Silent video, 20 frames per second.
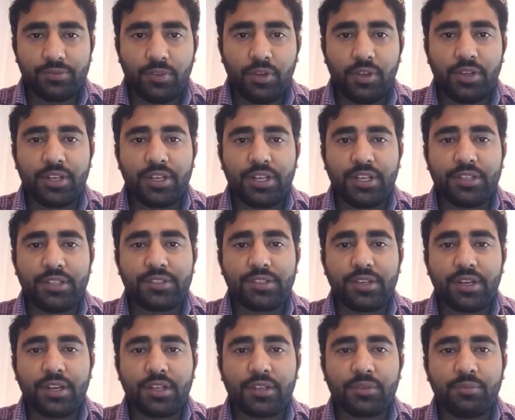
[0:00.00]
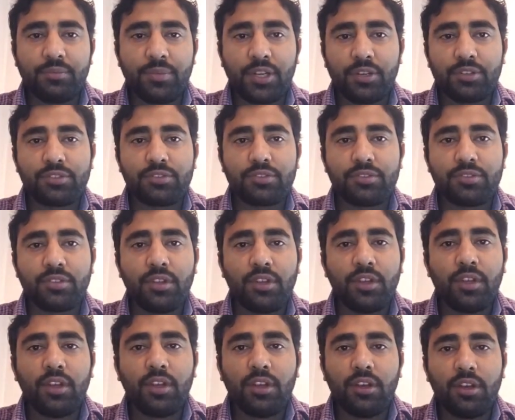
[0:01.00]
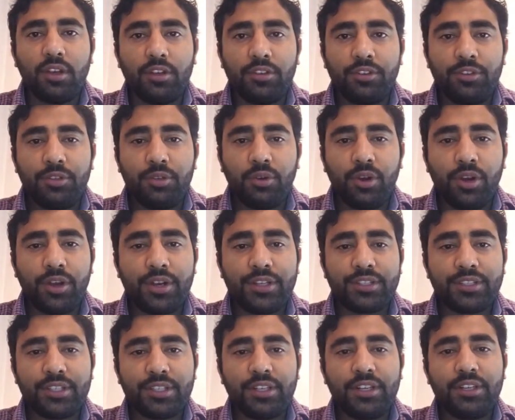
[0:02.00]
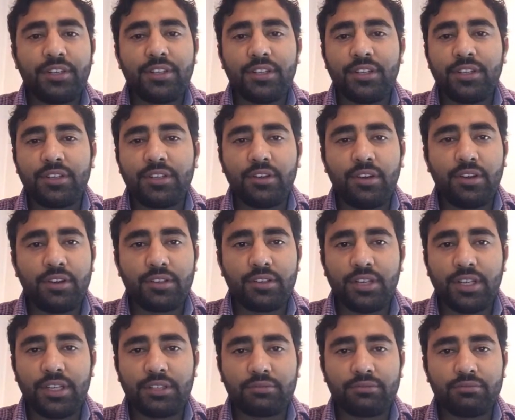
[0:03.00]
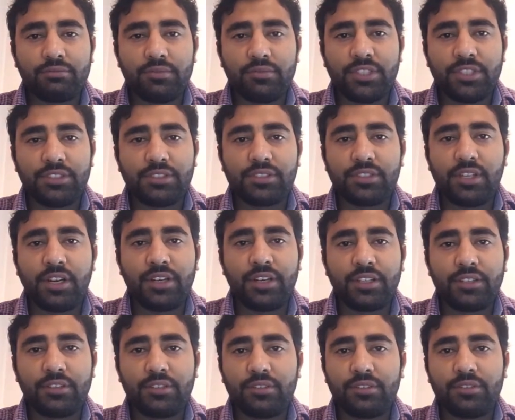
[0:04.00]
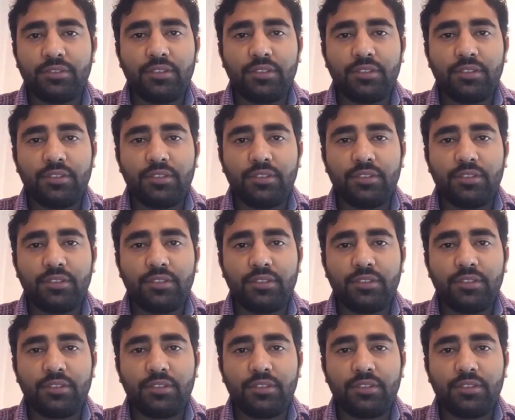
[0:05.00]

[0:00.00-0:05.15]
on a track because uh, you are as an intern or like just starting